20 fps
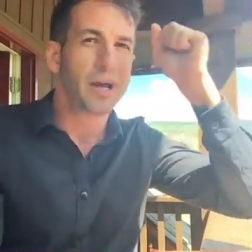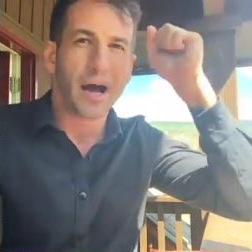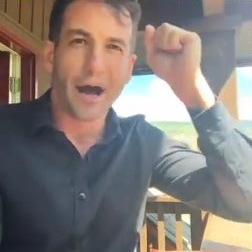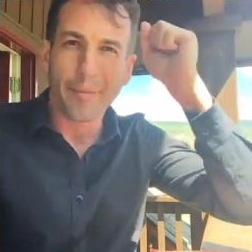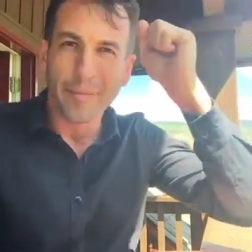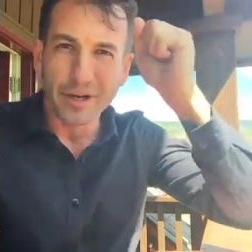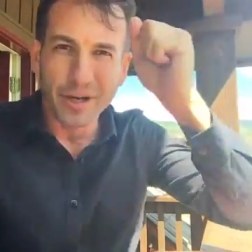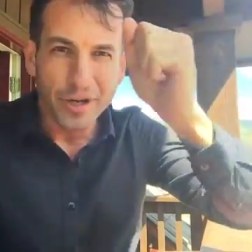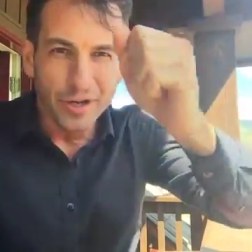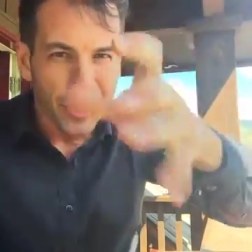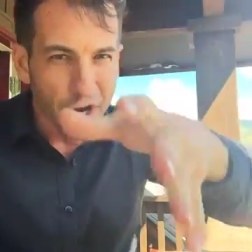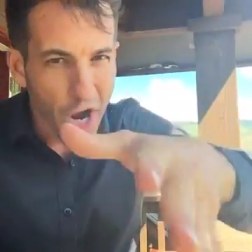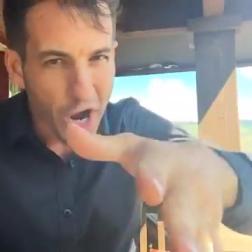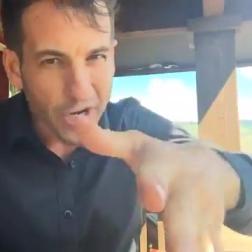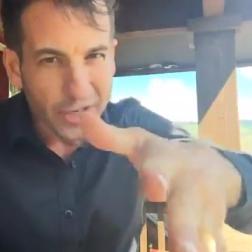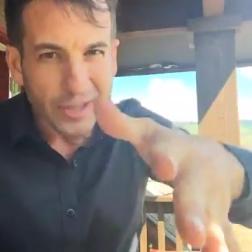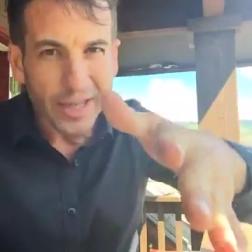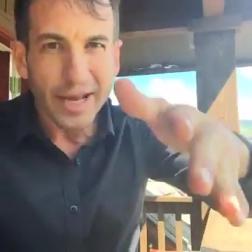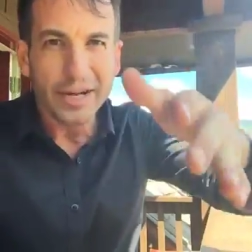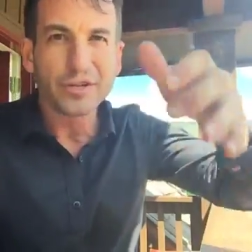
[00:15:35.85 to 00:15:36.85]
I'm going to
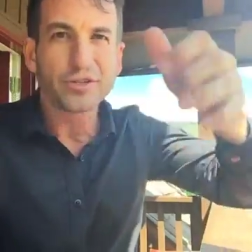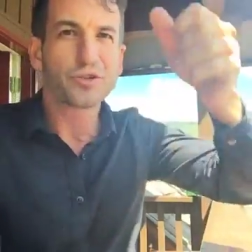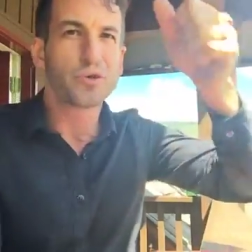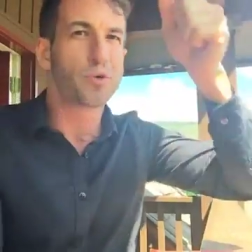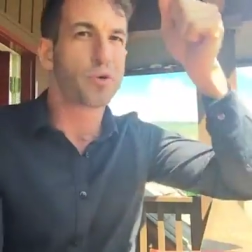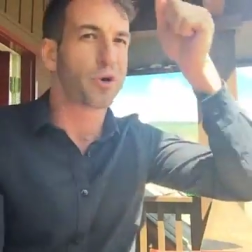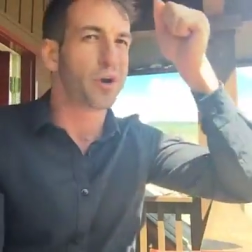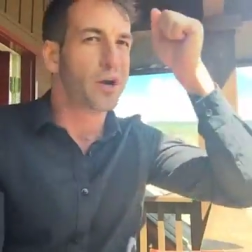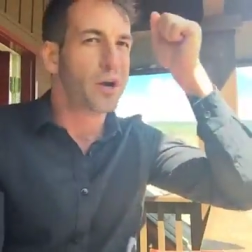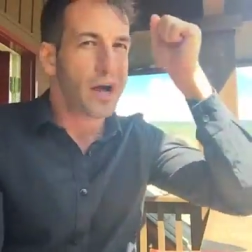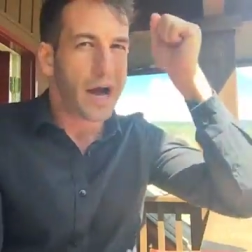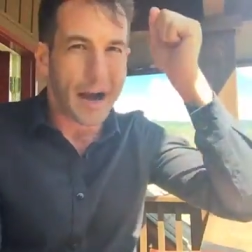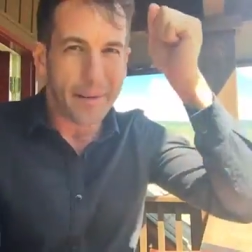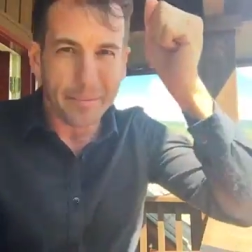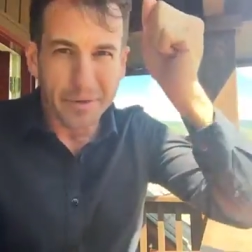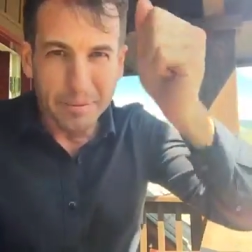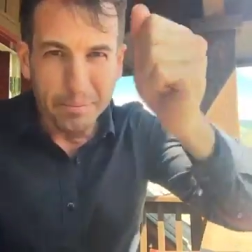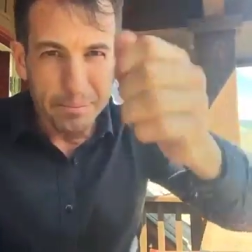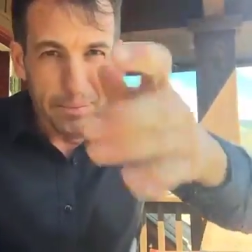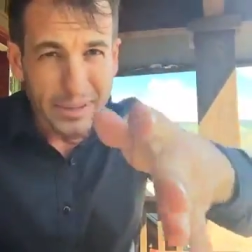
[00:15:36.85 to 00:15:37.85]
knock that door. I'm
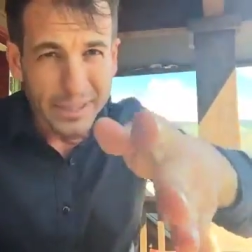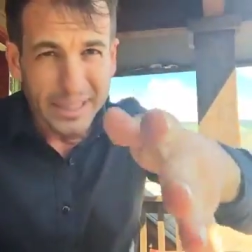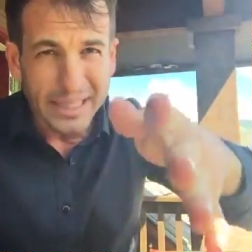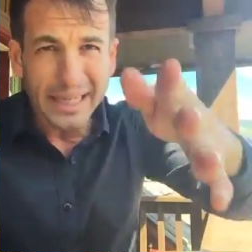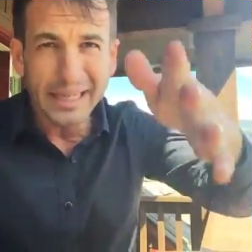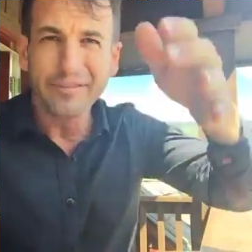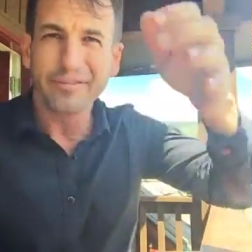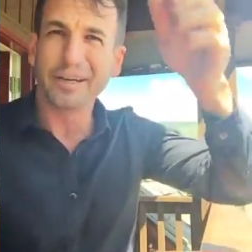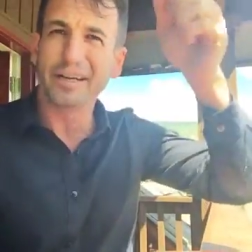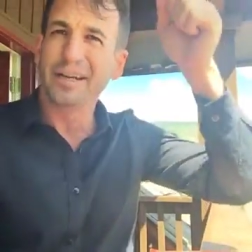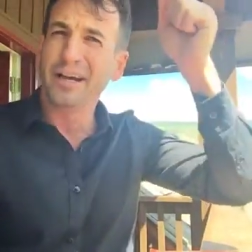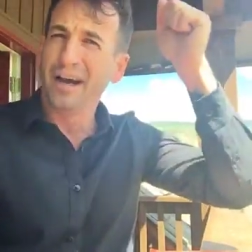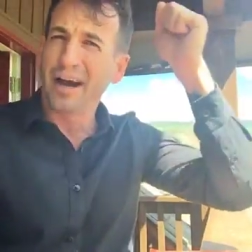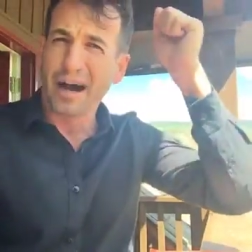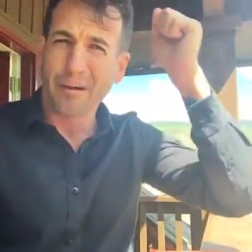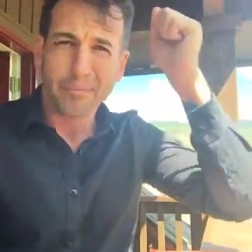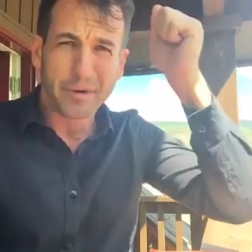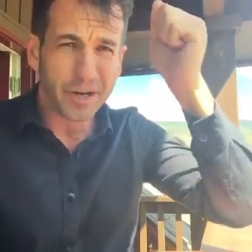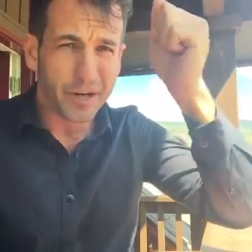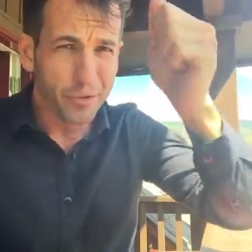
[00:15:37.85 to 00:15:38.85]
going to believe it.
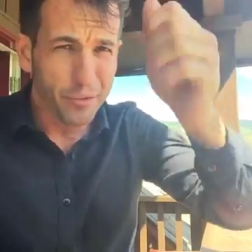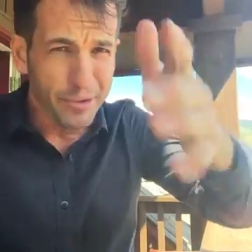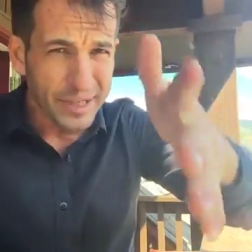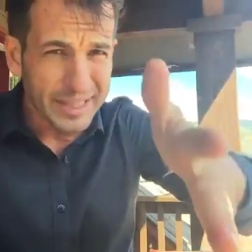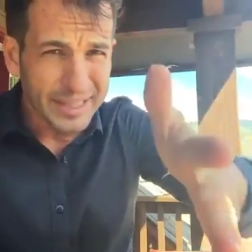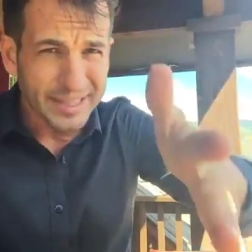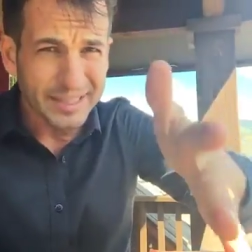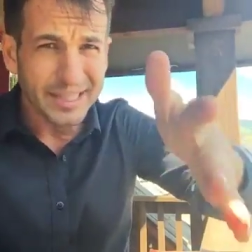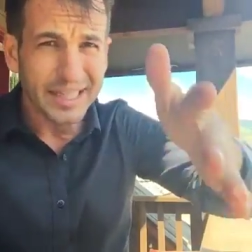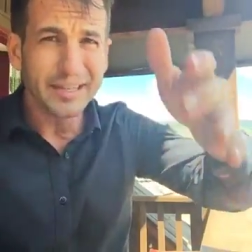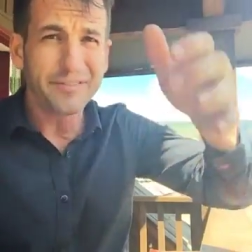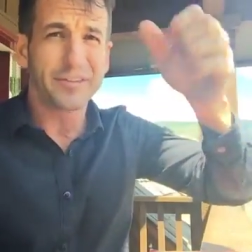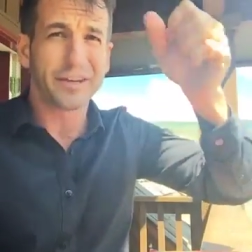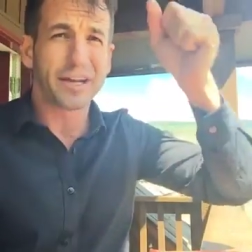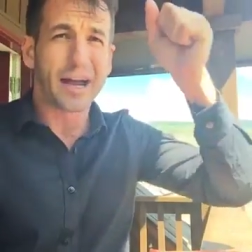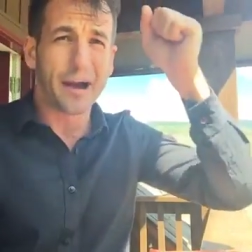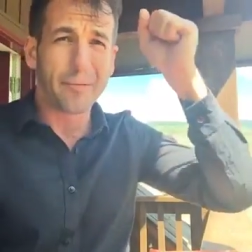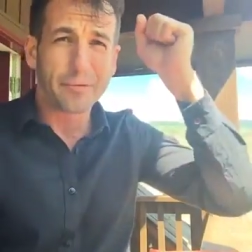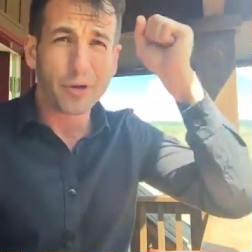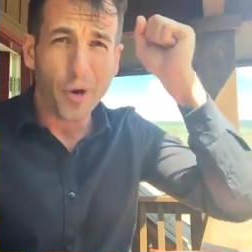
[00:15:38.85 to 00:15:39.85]
I'm going to receive
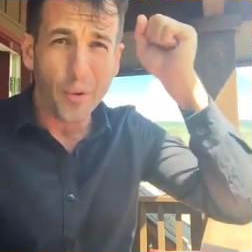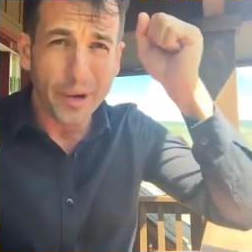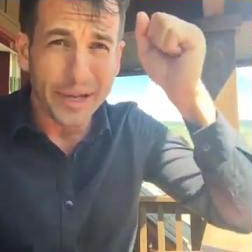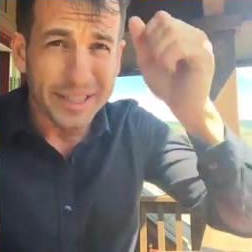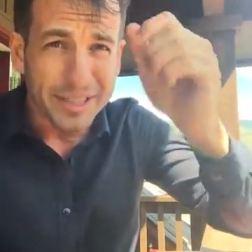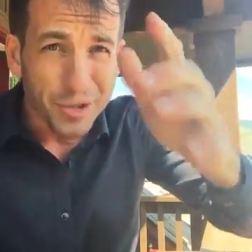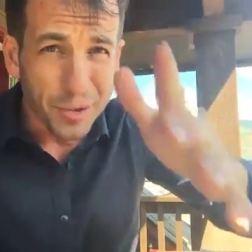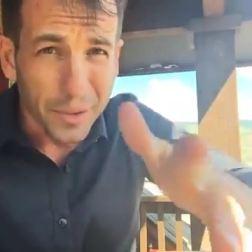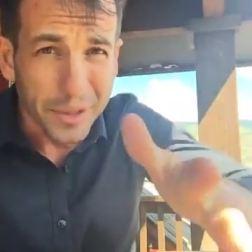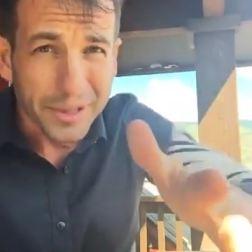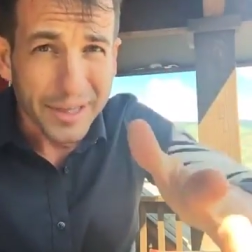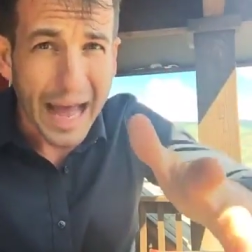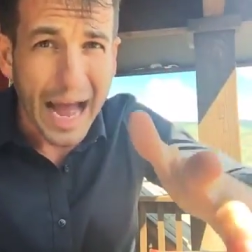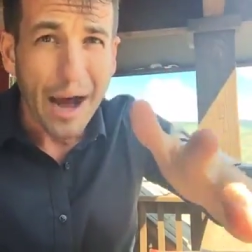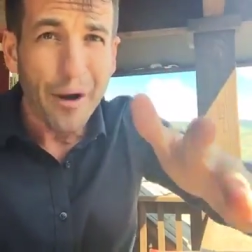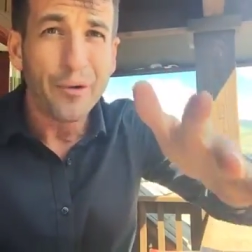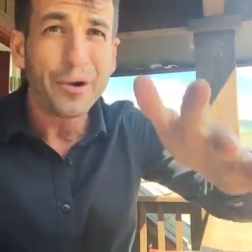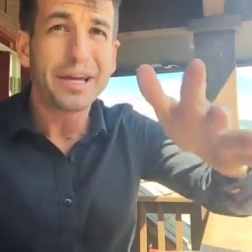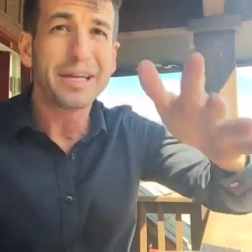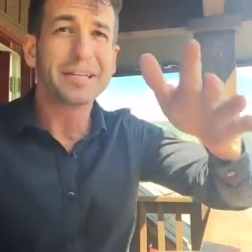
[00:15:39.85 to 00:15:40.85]
it. I'm going to
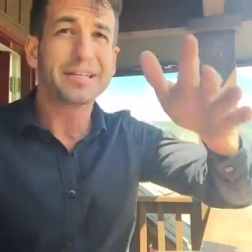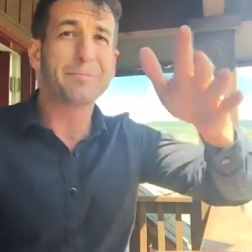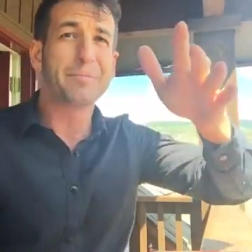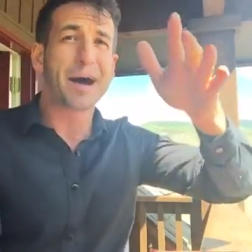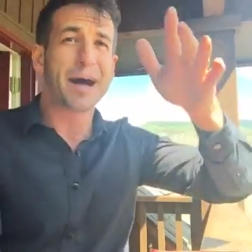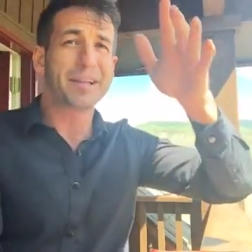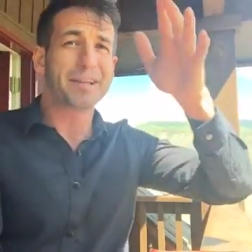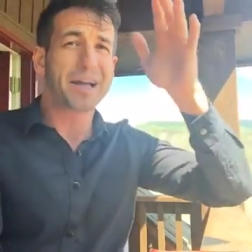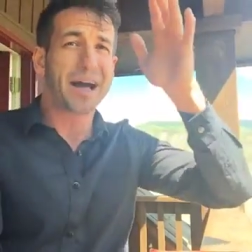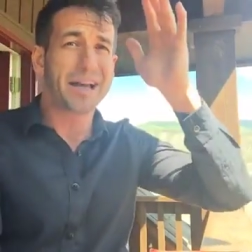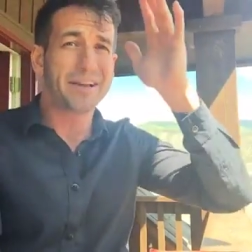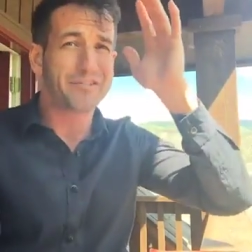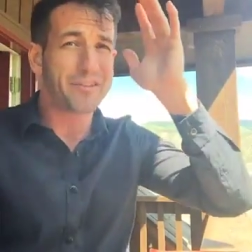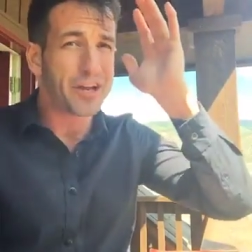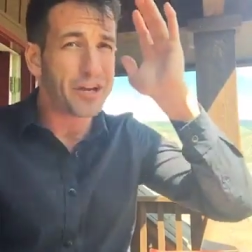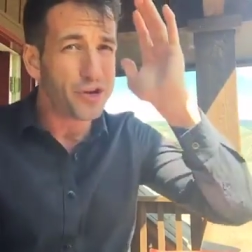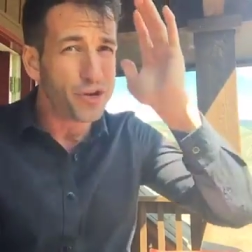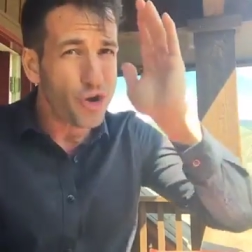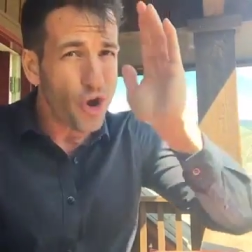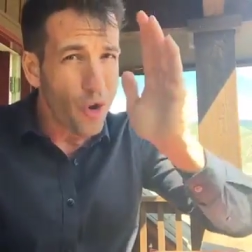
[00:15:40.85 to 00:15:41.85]
allow it into my life.
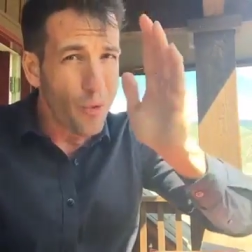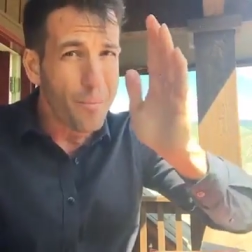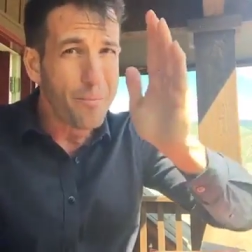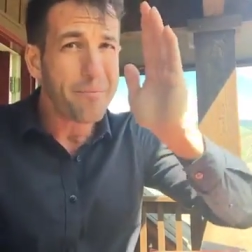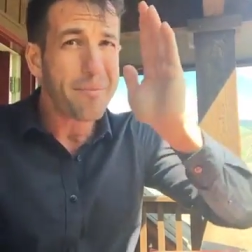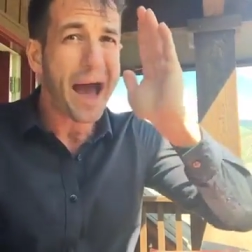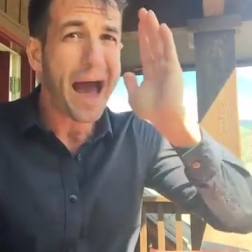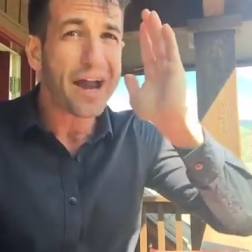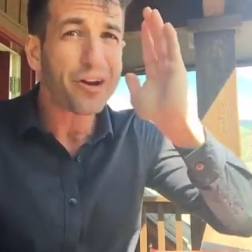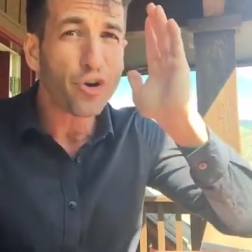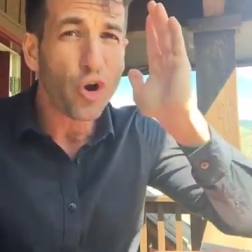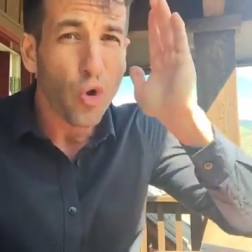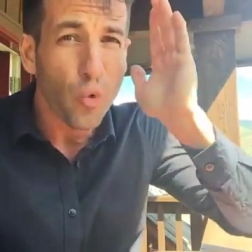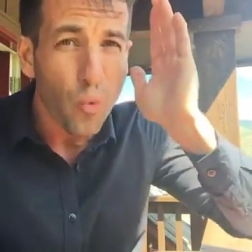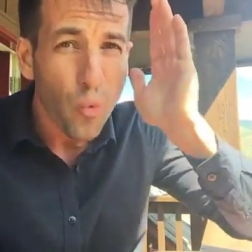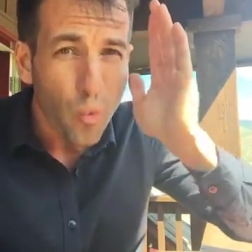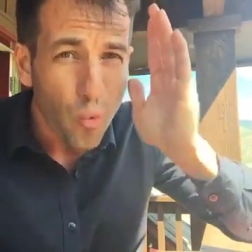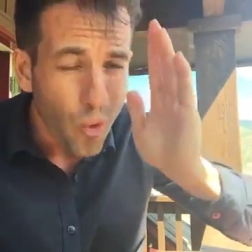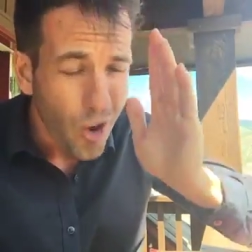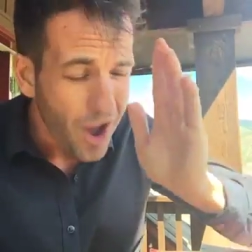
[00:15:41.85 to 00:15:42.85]
And no matter
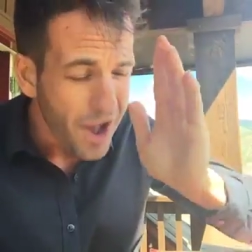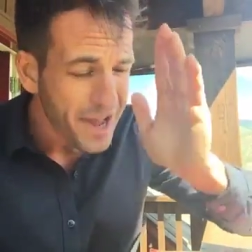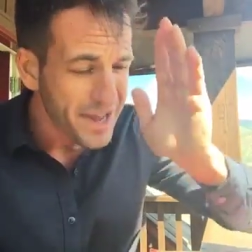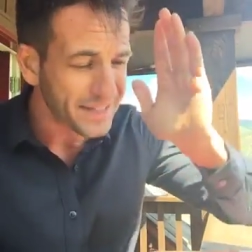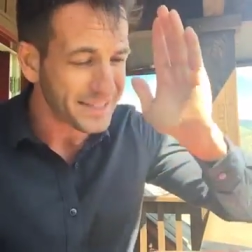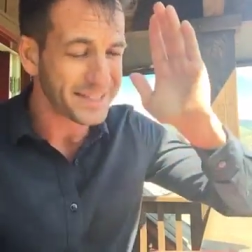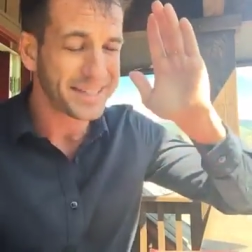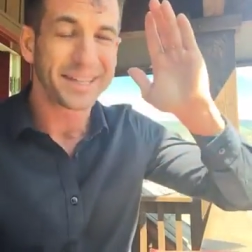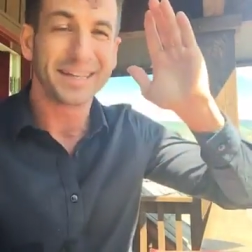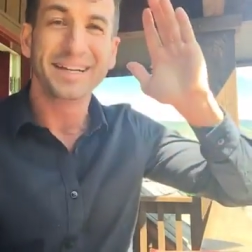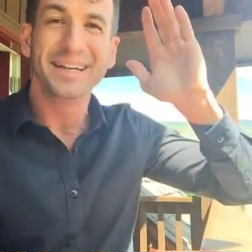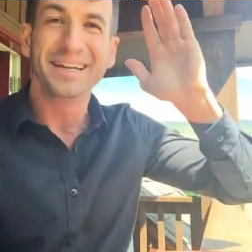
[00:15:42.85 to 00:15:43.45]
what,